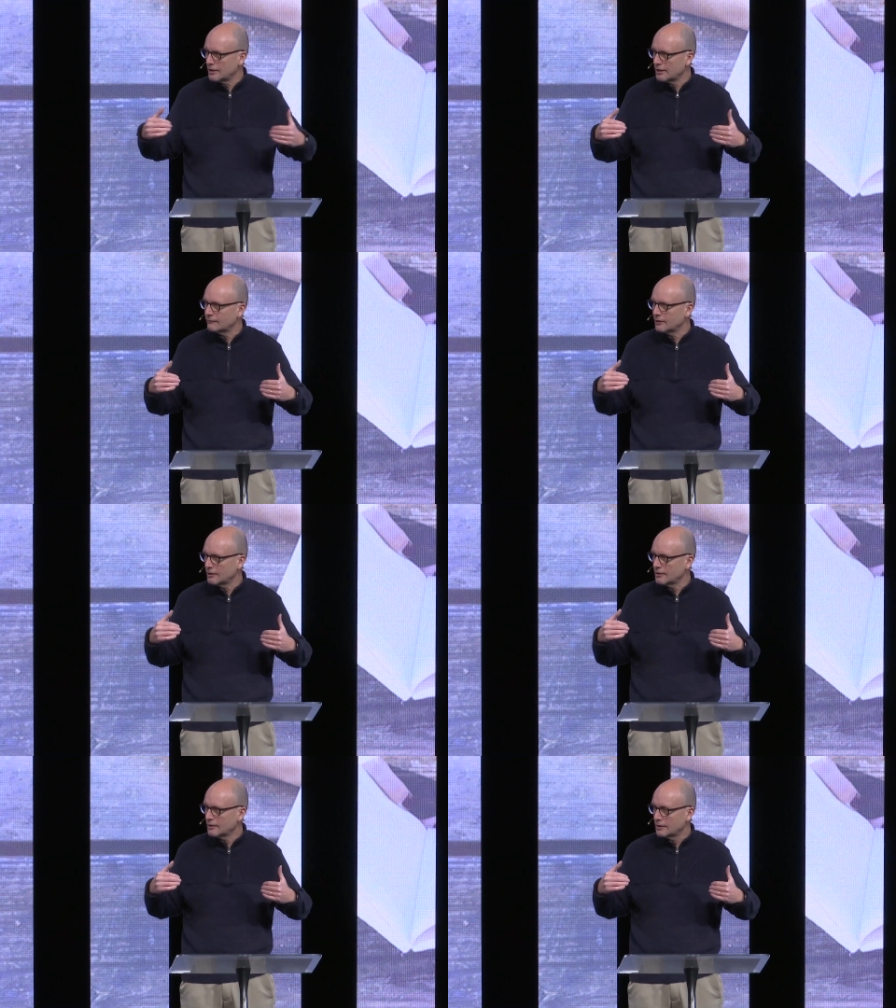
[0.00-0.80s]
you have
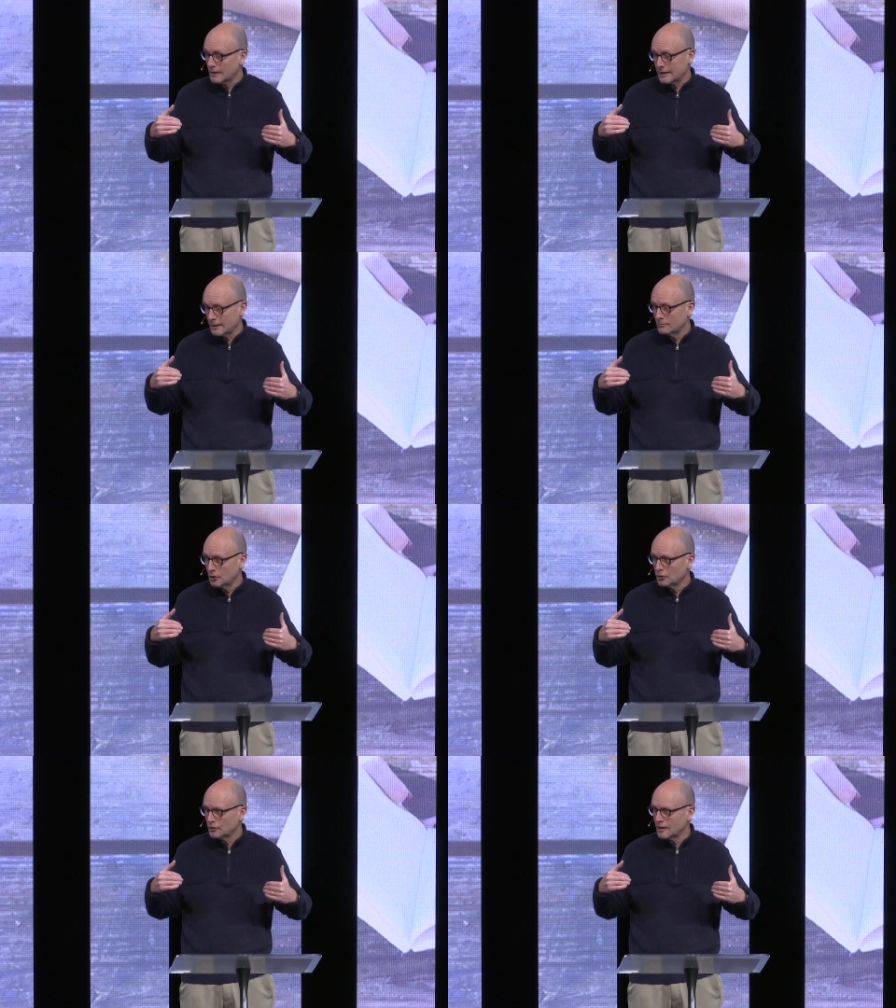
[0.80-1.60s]
to, like him,
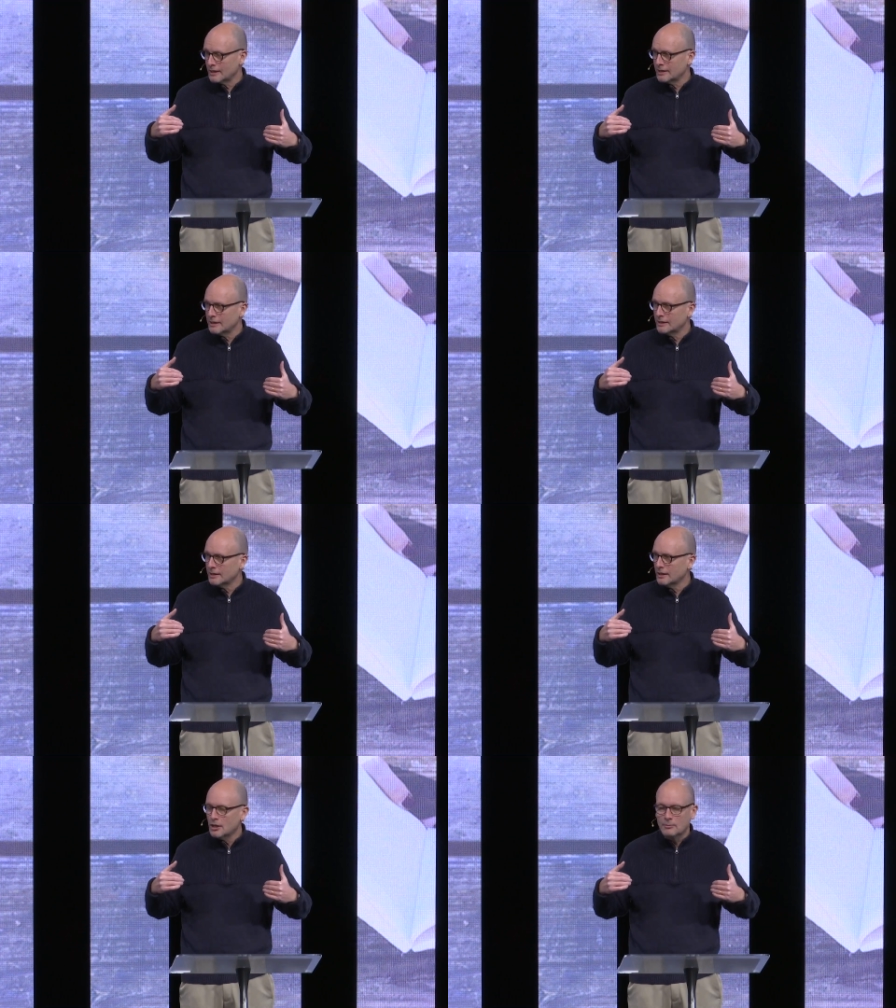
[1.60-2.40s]
know your identity,